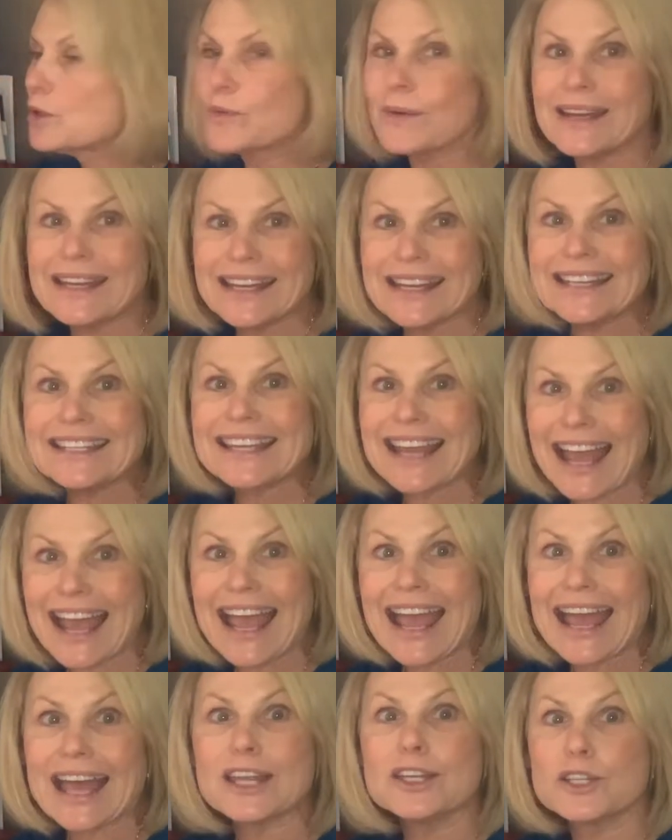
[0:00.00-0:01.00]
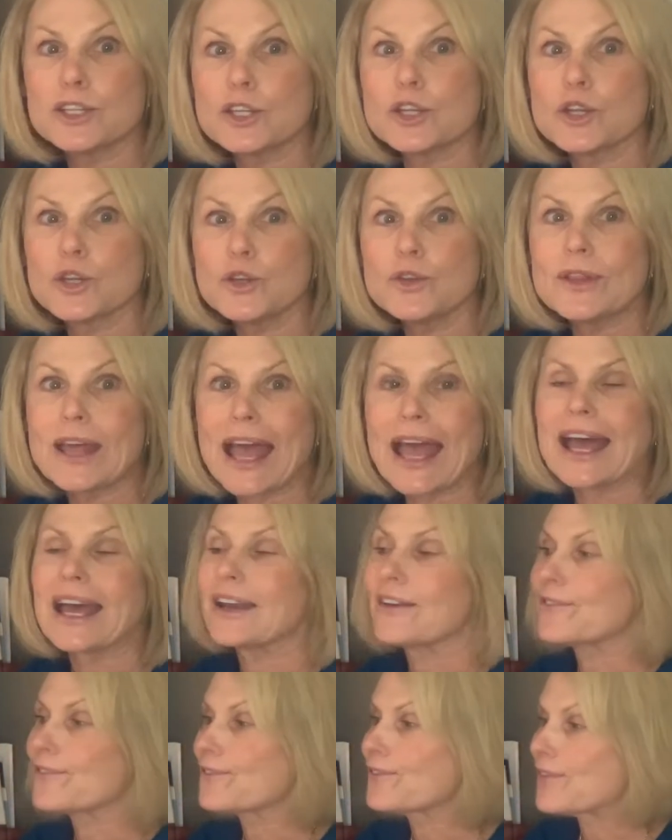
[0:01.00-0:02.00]
we need to add to that?
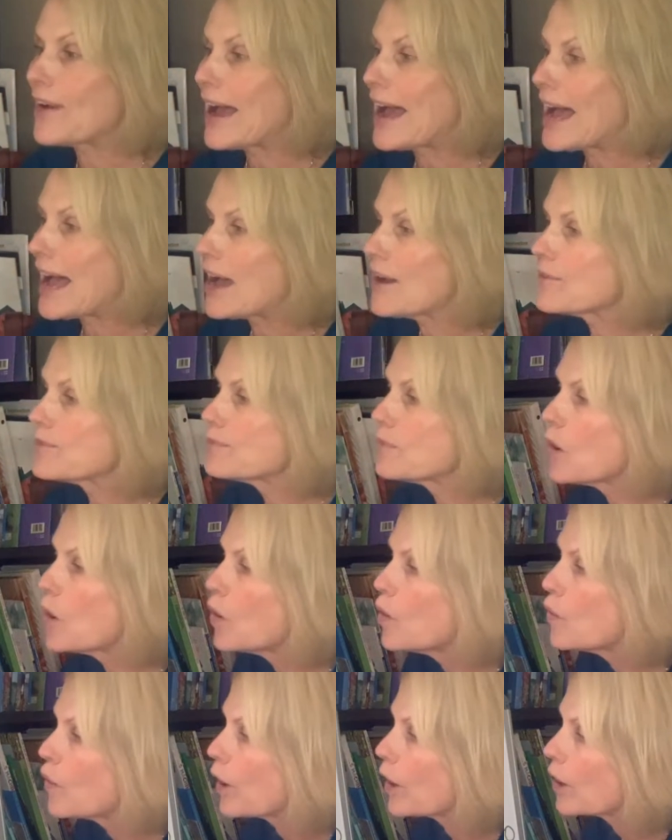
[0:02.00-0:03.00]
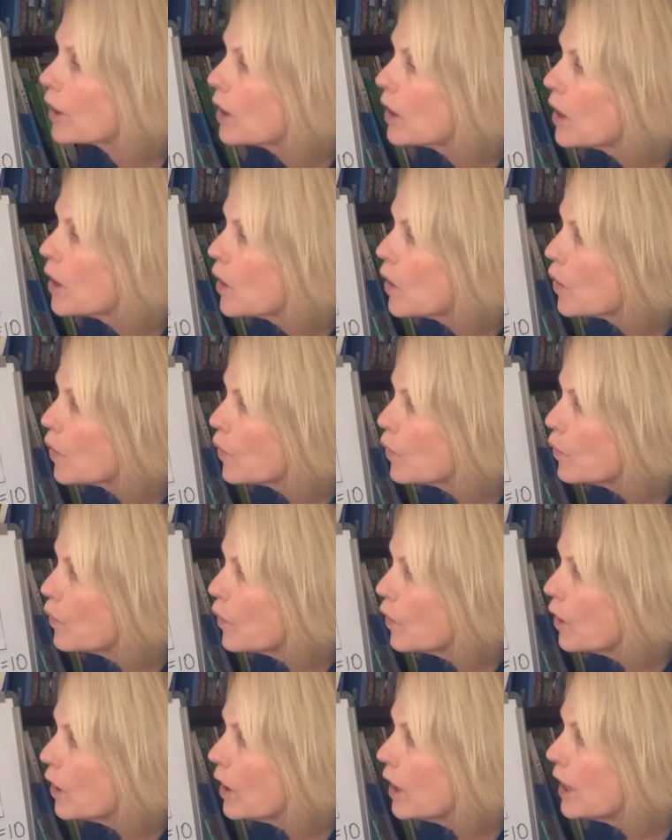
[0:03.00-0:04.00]
5 more.
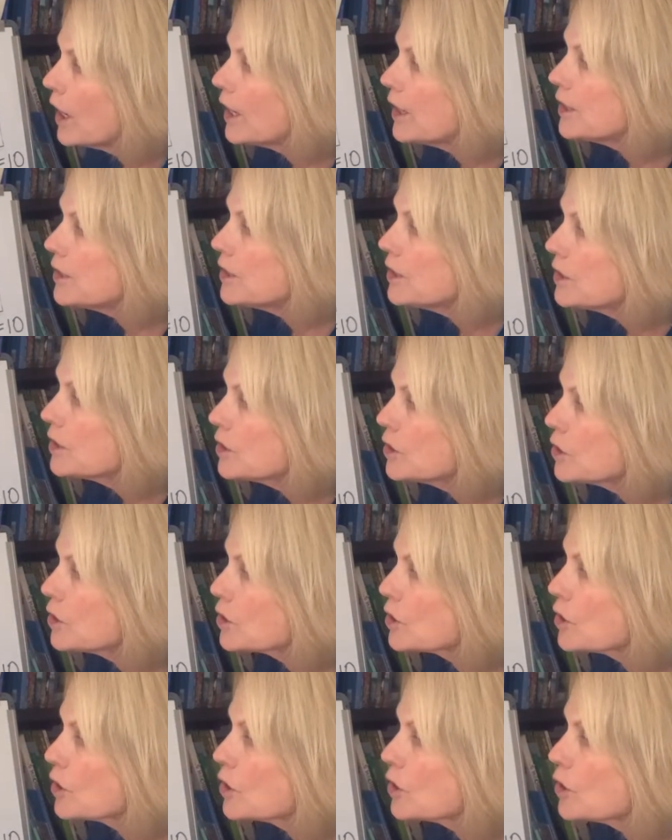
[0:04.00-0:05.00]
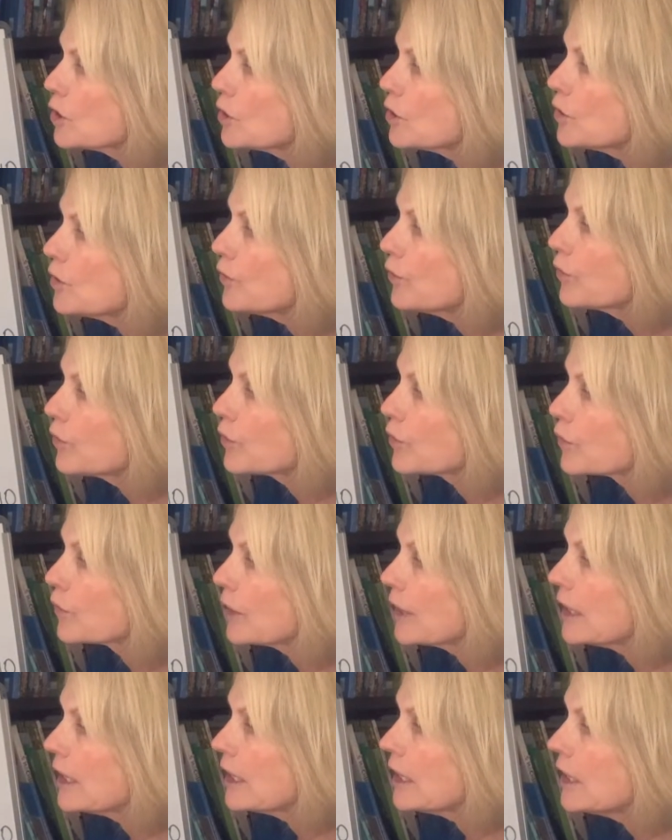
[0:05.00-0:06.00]
1, 2,
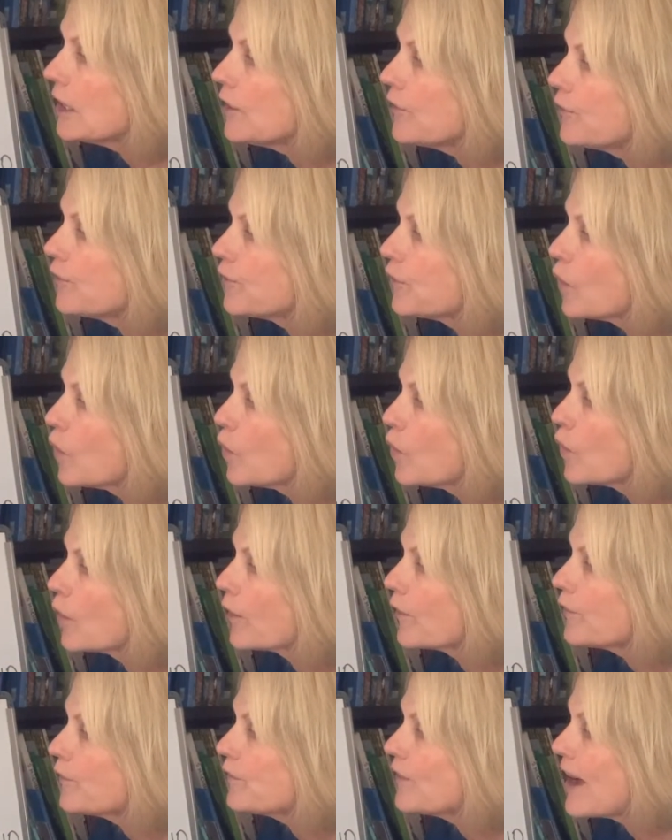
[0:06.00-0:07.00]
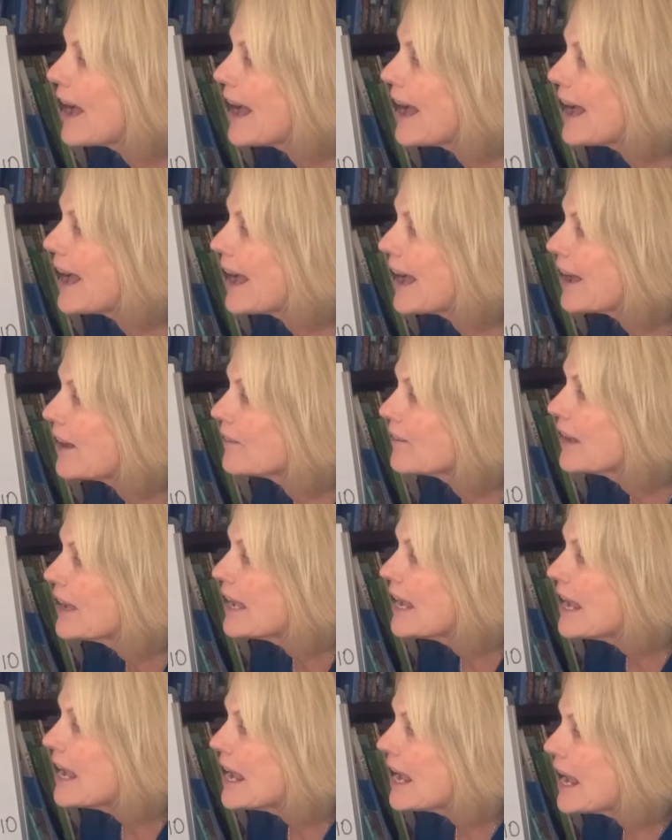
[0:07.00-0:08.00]
3, 4, 5.
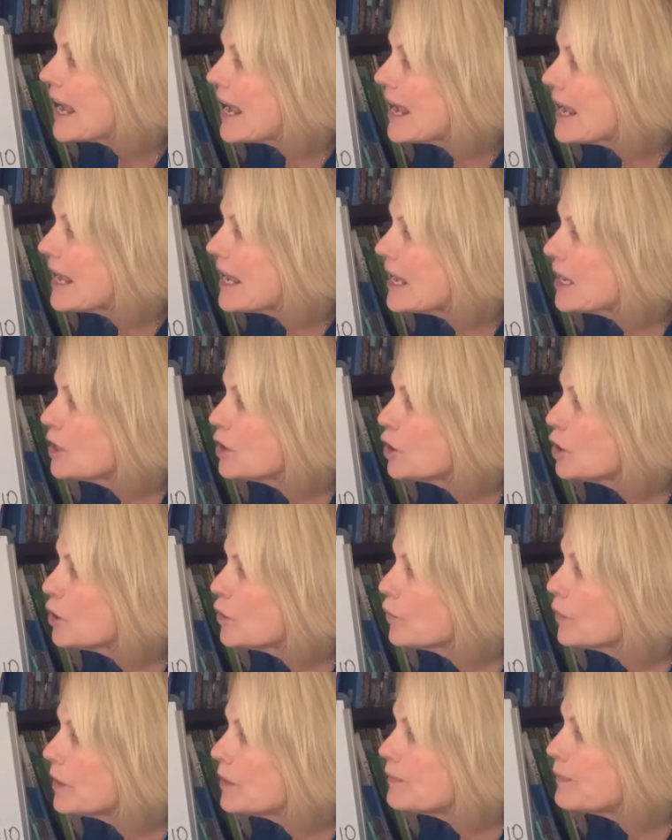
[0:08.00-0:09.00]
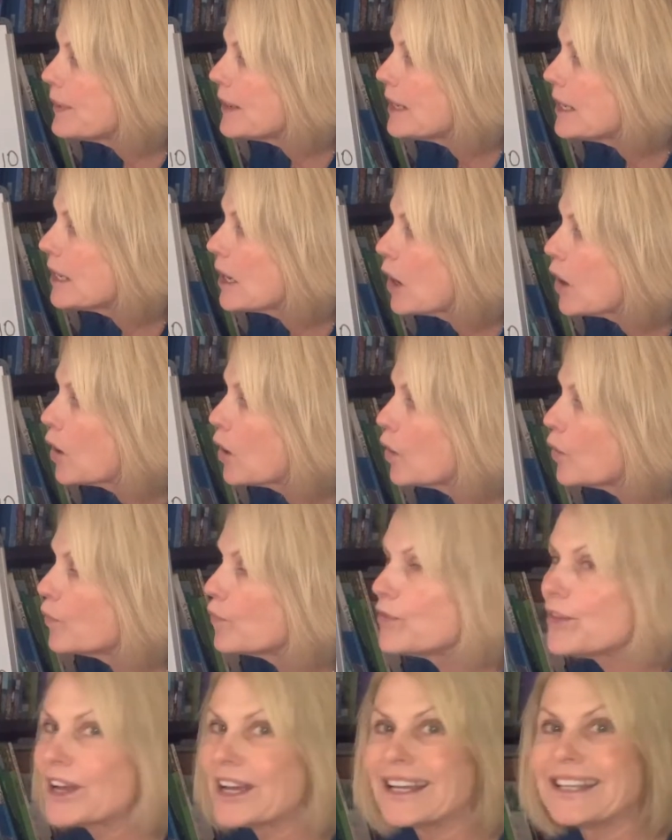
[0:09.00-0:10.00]
And you would be on
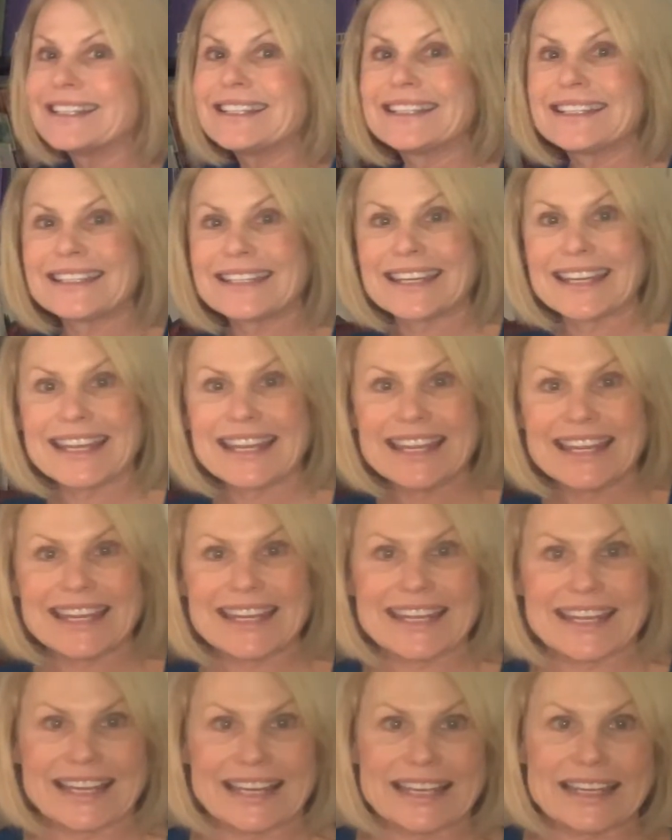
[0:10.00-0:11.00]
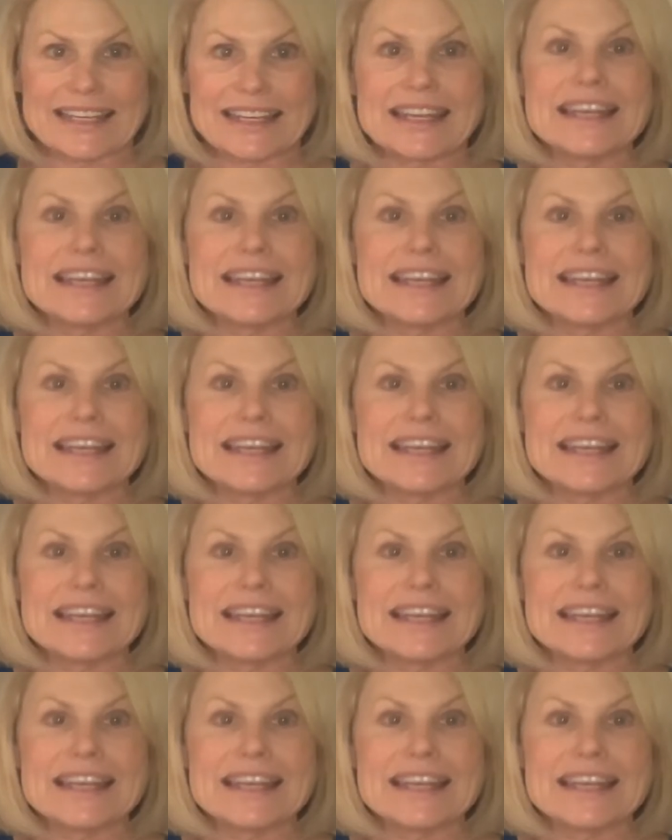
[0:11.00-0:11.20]
the 10.